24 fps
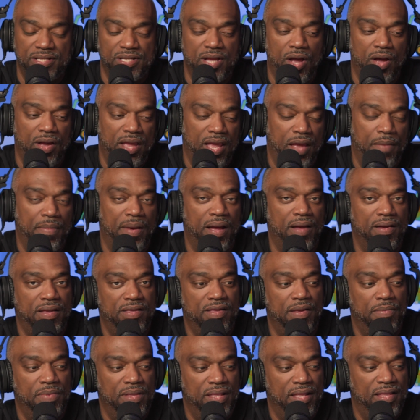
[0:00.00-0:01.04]
talking about
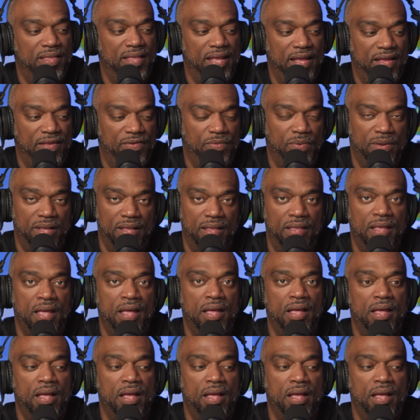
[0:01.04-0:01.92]
some of the things with